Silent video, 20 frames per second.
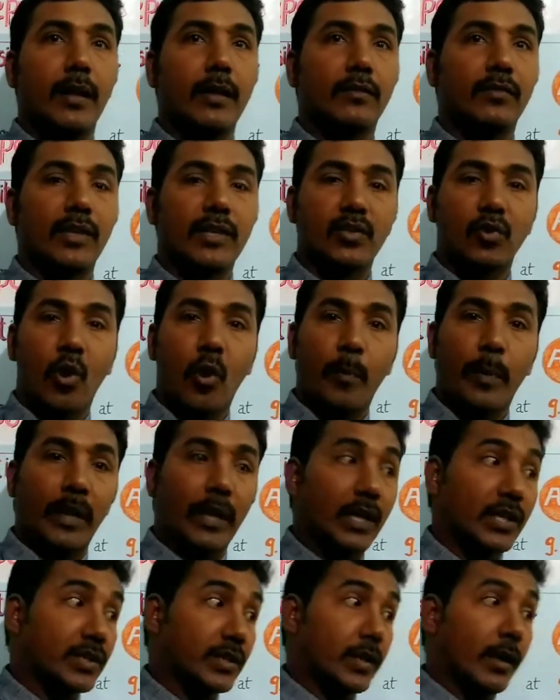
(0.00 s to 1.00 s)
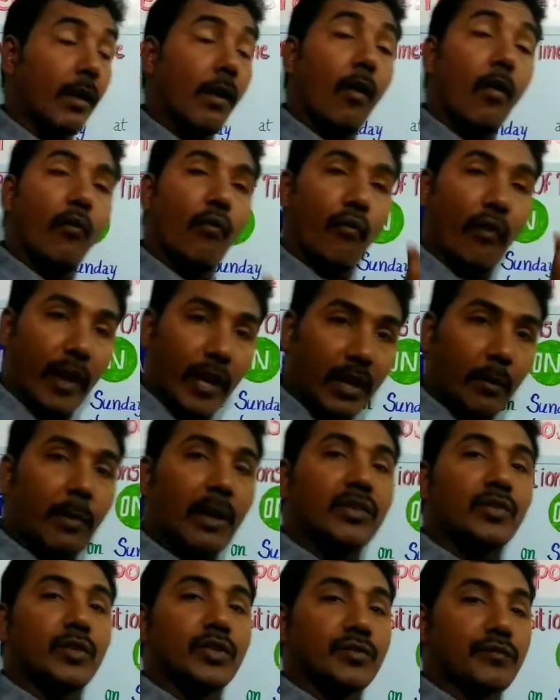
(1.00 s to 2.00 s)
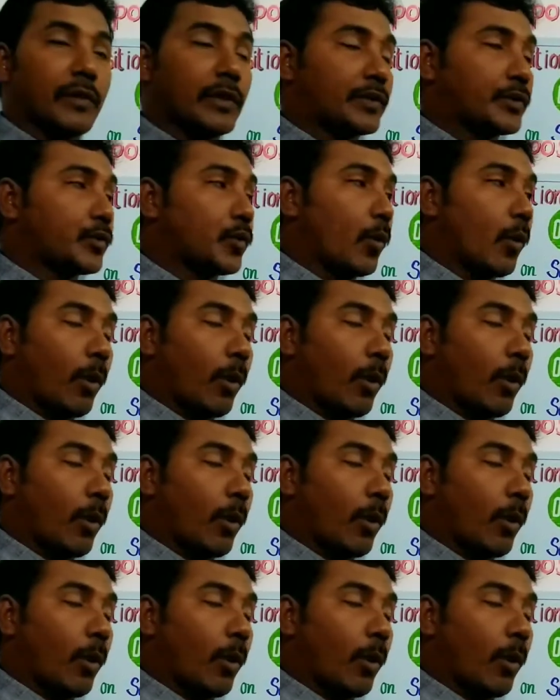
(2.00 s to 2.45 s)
This topic is very much useful to